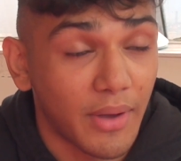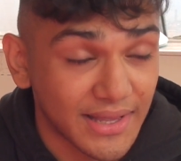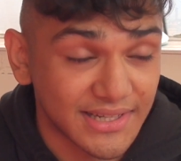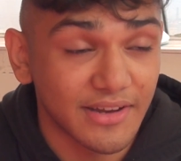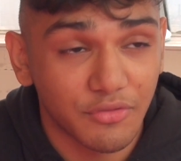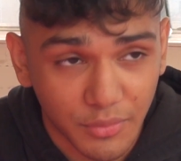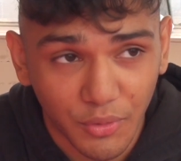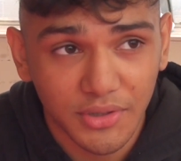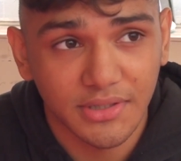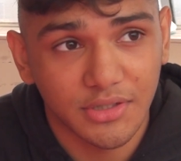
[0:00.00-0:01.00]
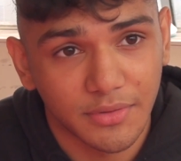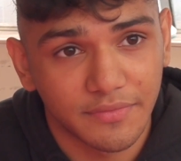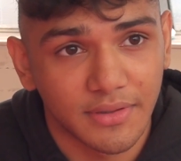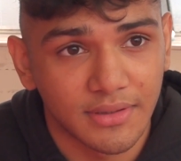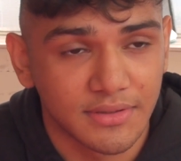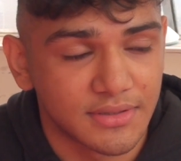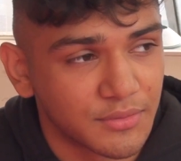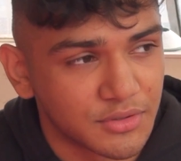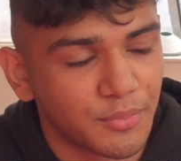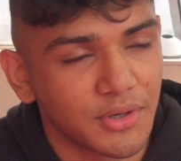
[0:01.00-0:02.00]
I signed off with boxing to be fair, there,
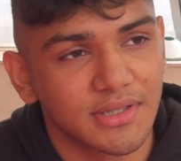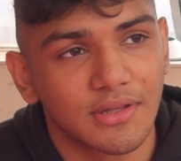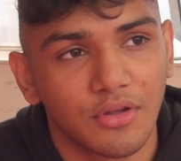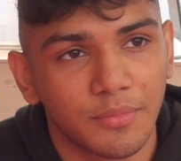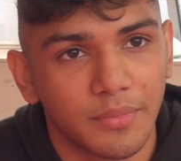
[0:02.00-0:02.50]
there was a boxing club